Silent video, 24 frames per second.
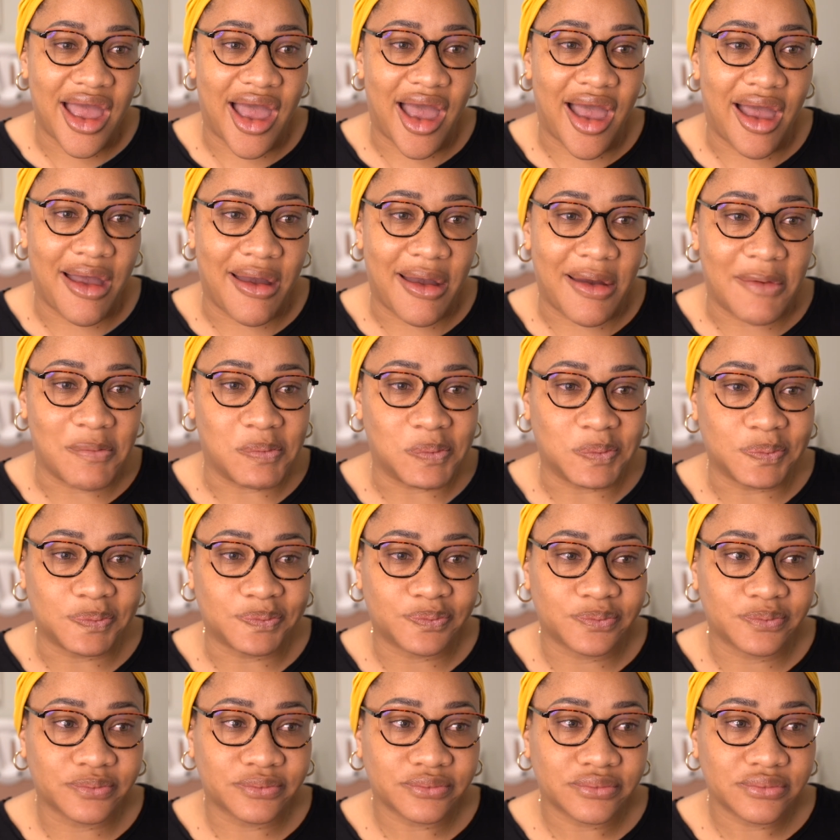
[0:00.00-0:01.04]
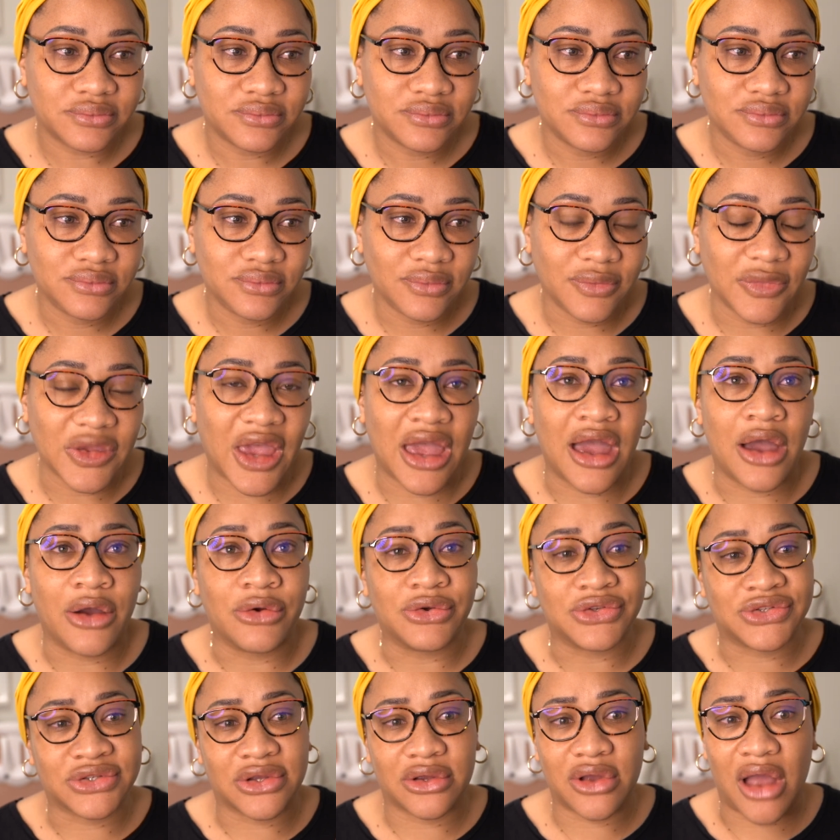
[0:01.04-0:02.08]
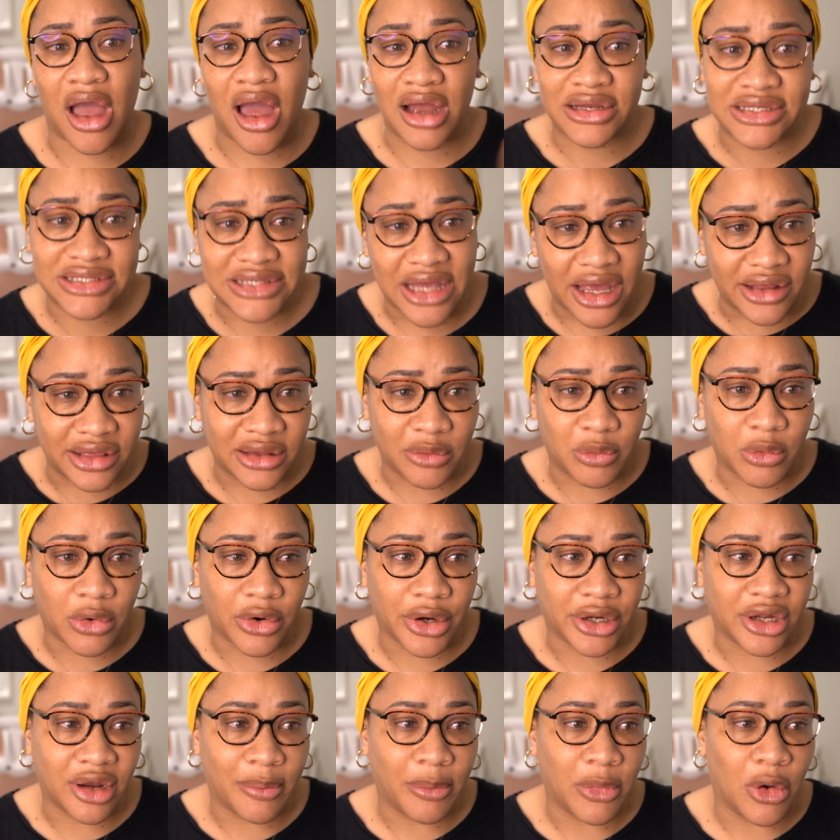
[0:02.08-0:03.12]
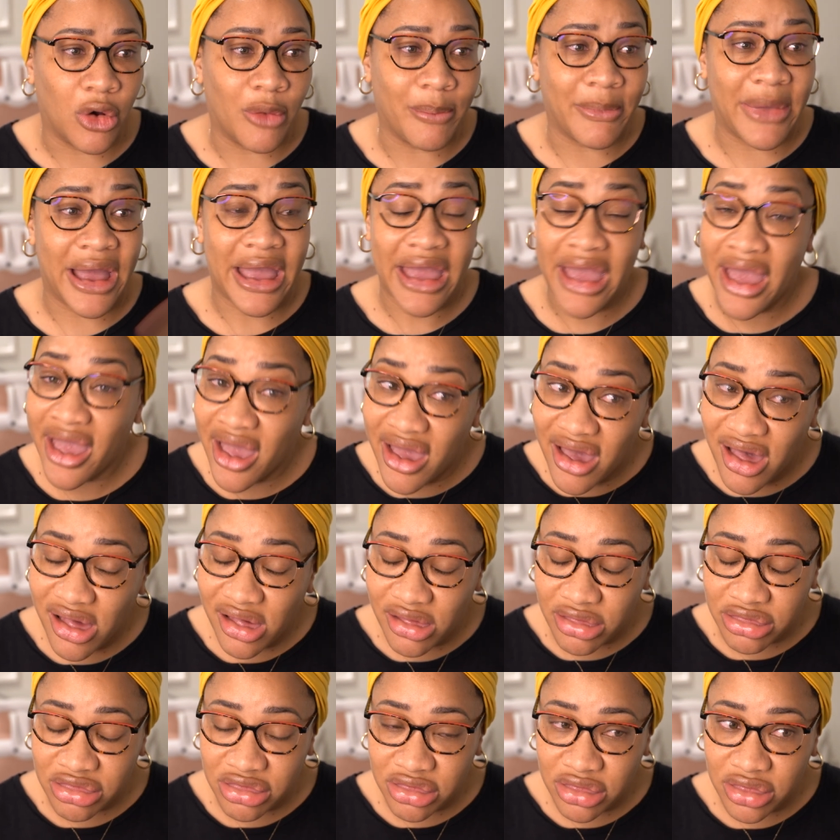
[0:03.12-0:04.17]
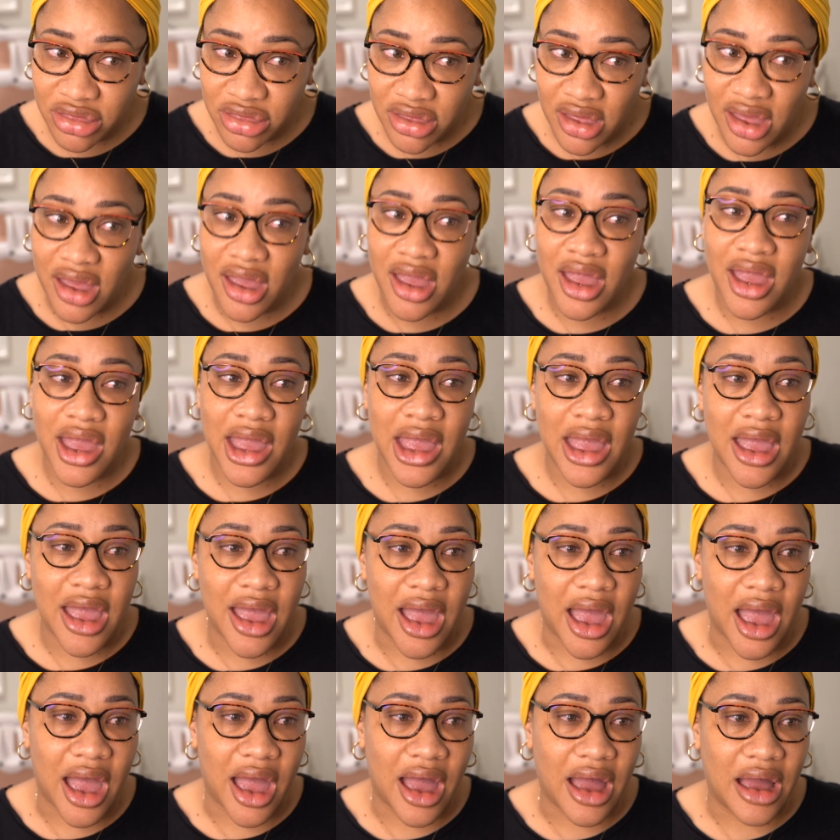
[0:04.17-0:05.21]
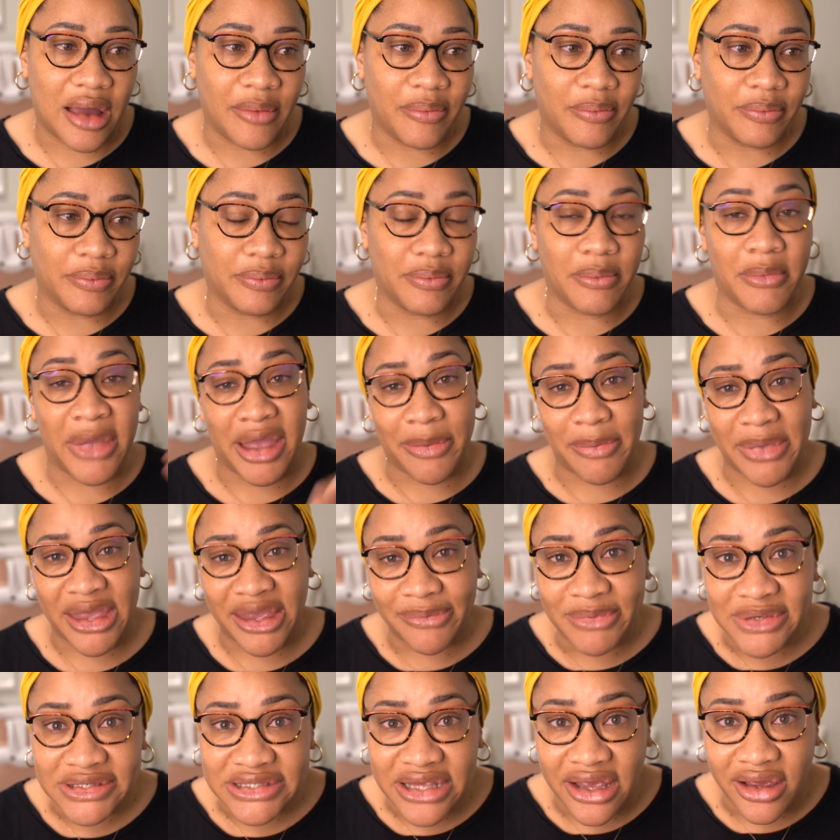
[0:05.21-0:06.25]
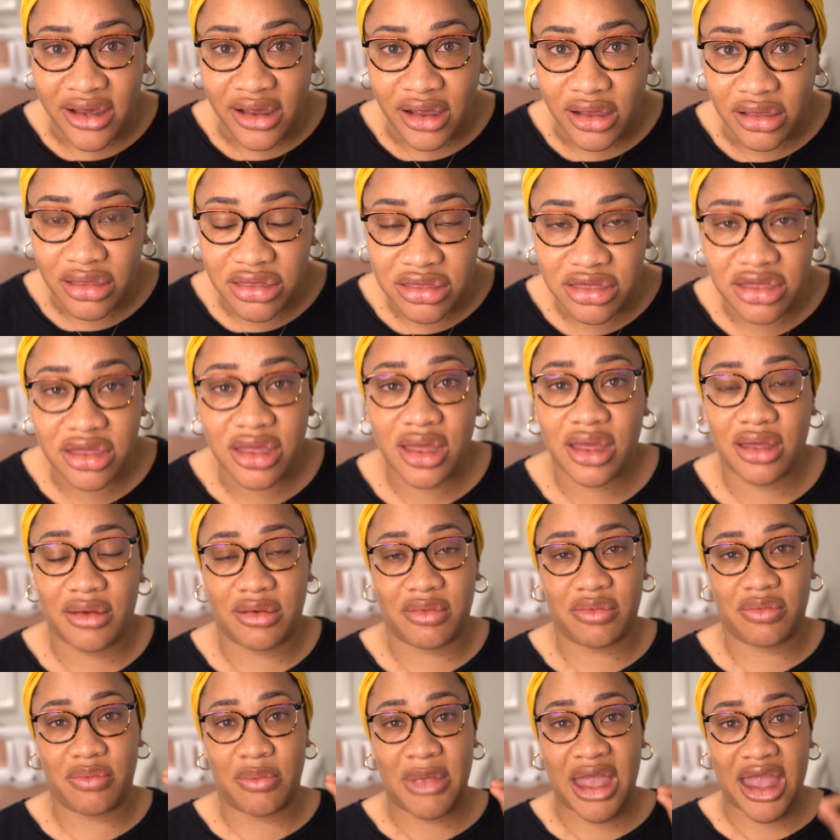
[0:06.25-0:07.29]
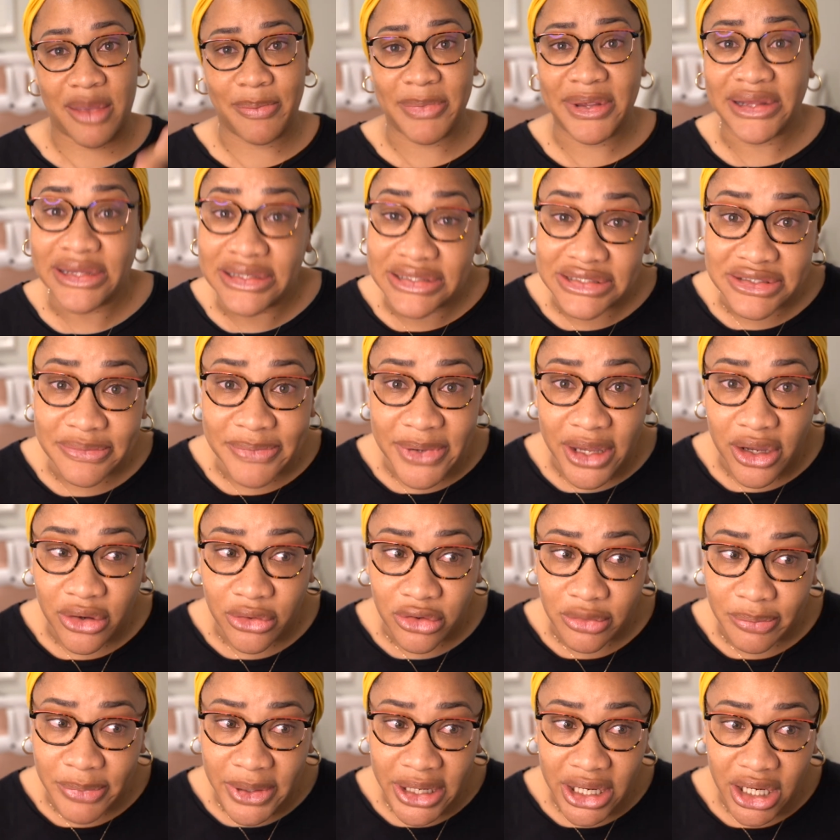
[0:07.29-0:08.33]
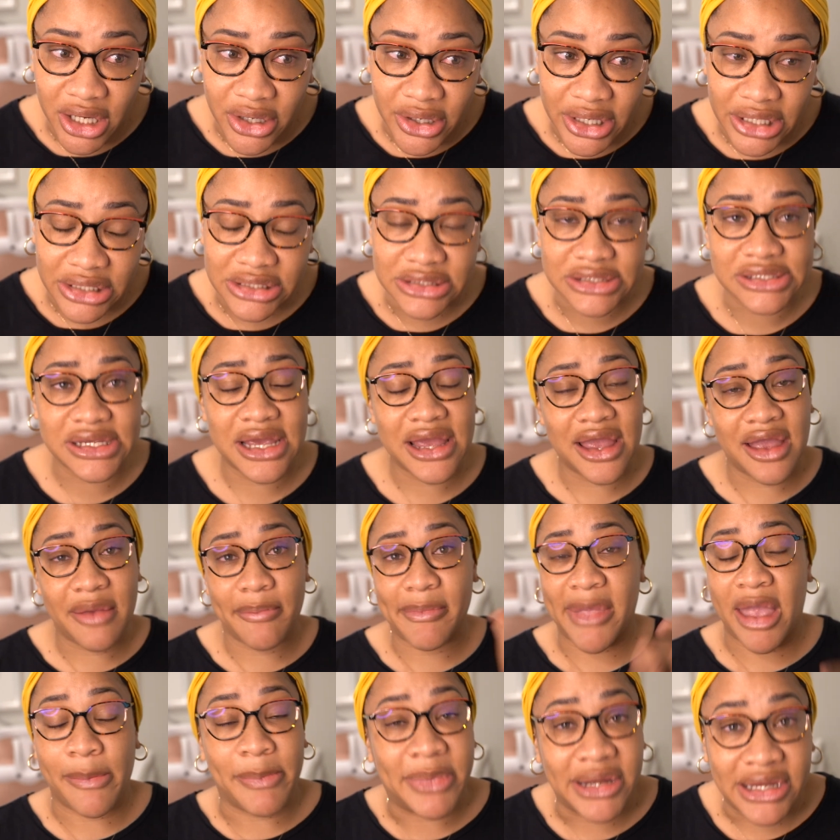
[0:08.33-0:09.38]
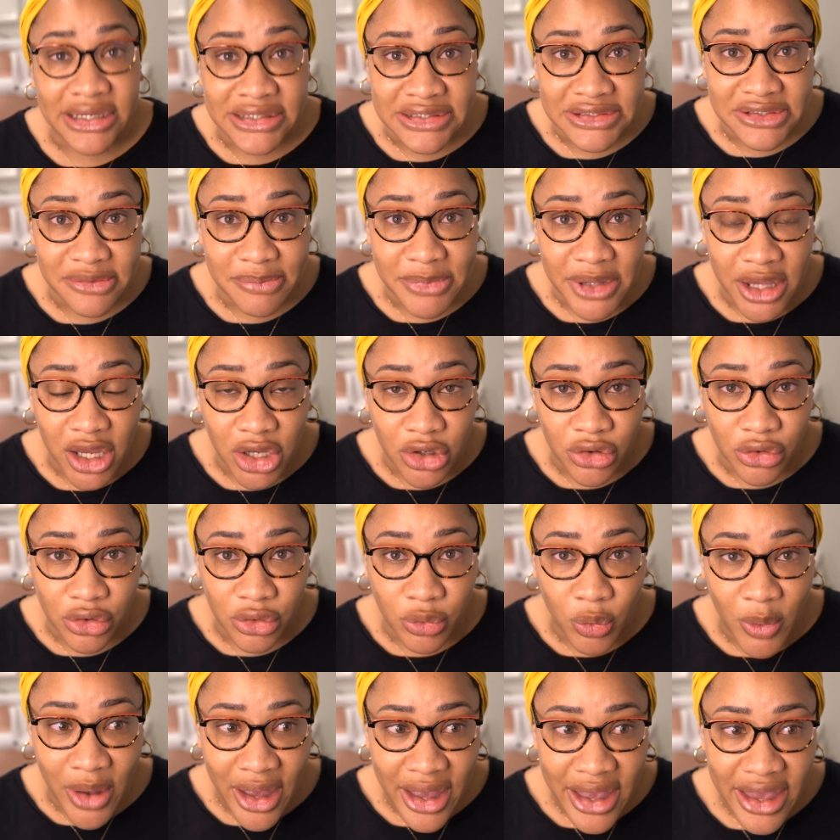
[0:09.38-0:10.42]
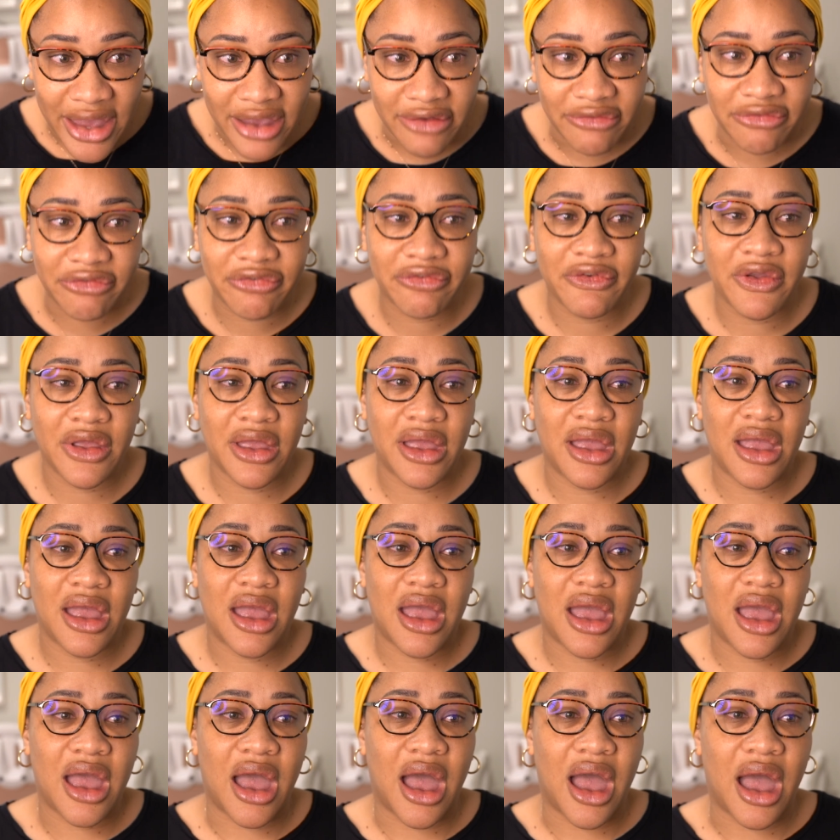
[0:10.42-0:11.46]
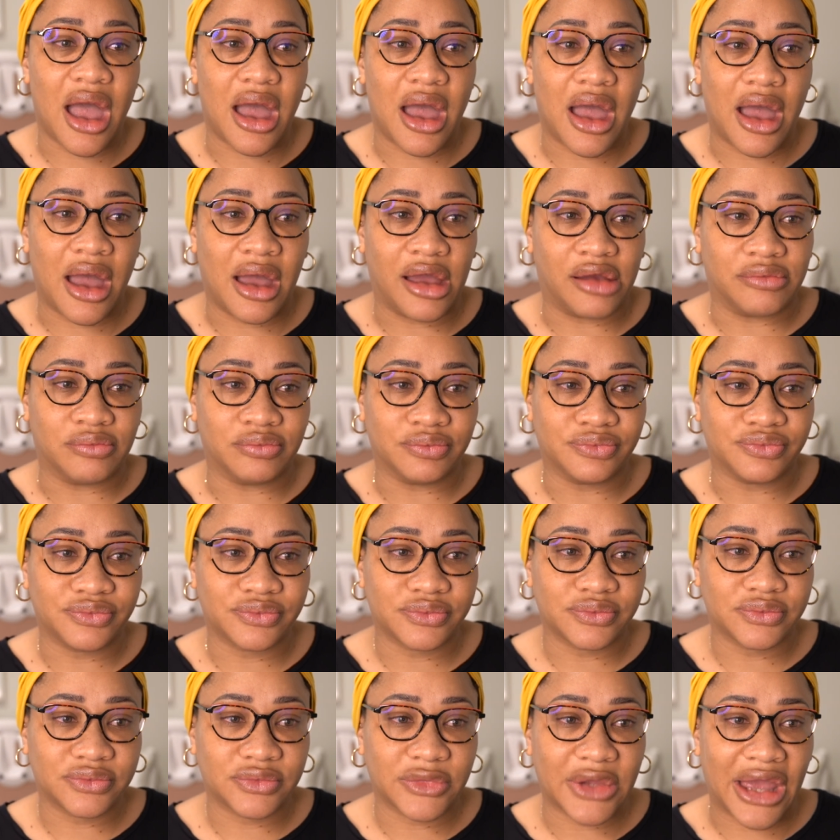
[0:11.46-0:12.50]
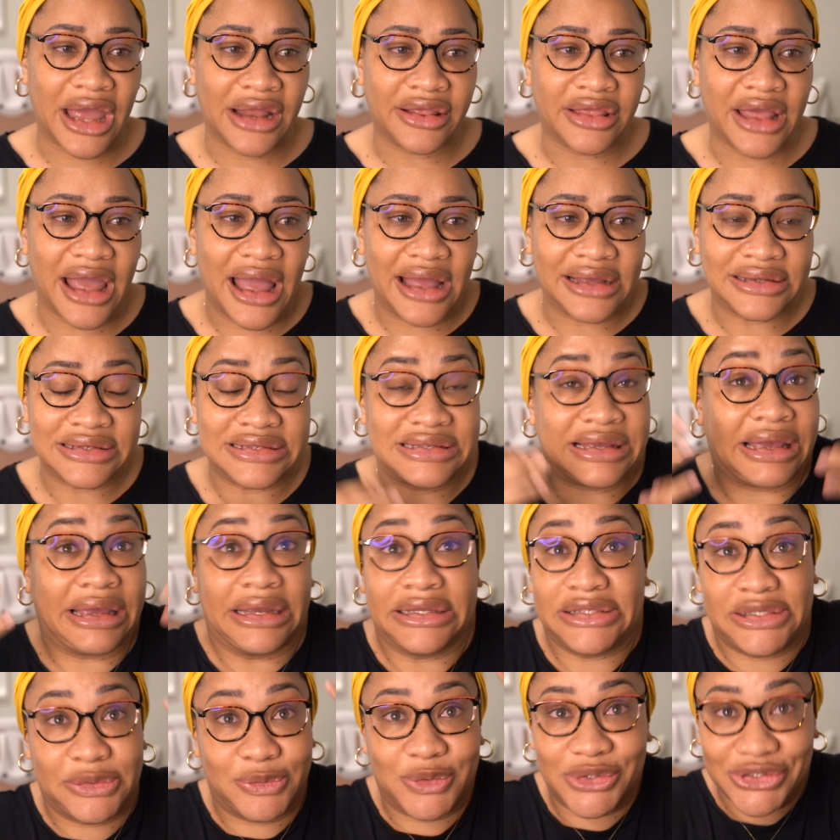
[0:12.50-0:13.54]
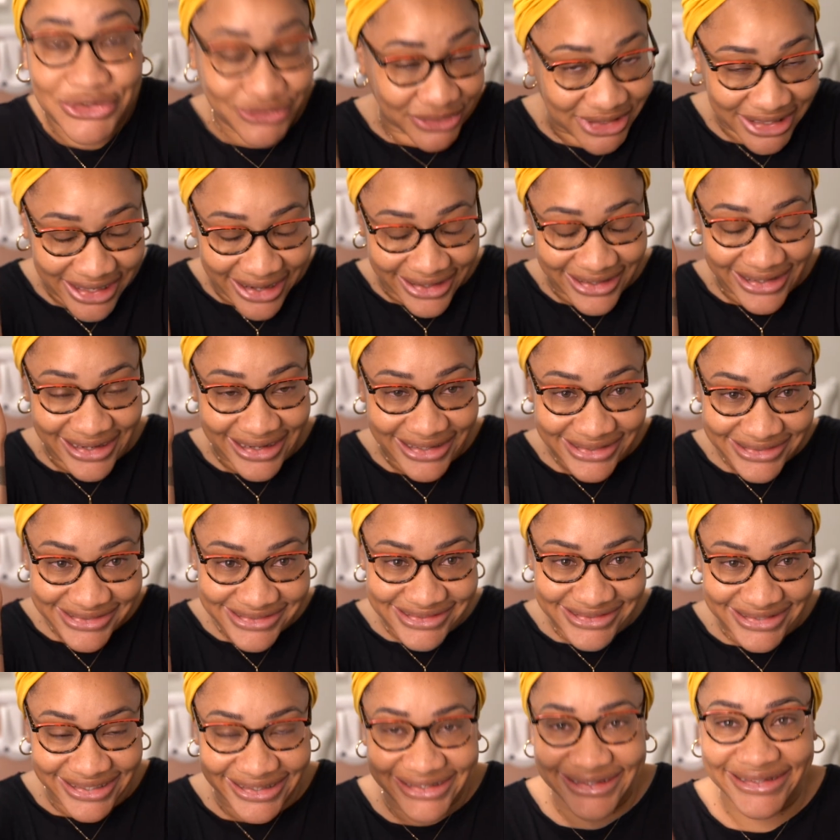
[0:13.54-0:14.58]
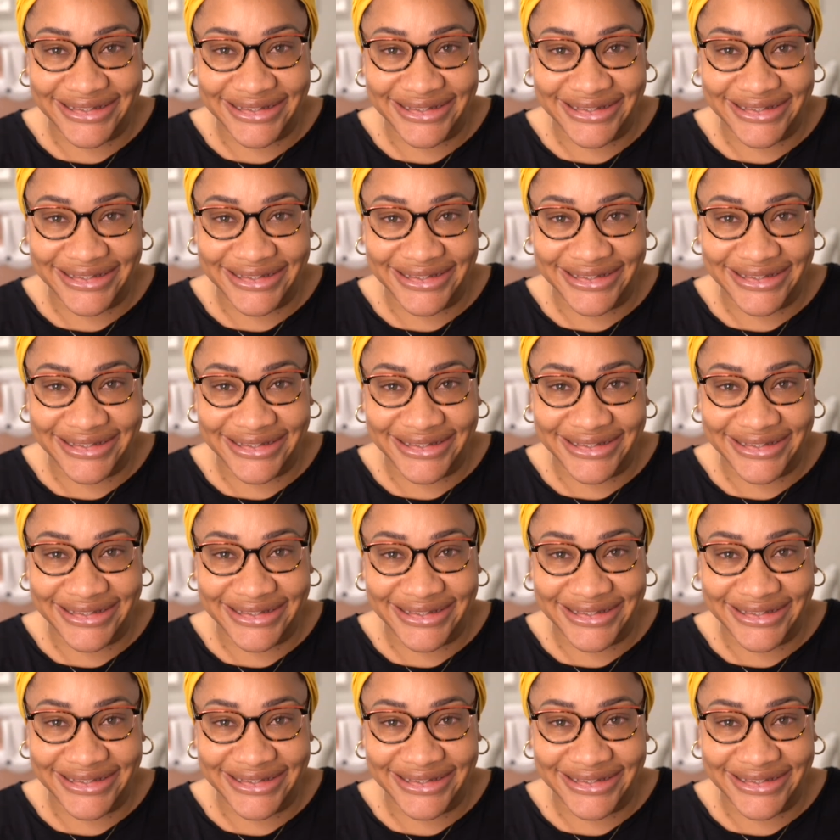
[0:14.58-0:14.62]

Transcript: I was constantly worried about my health, my baby's health, my ability to be a good parent, my ability to be a good wife, and the anxiety was relentless.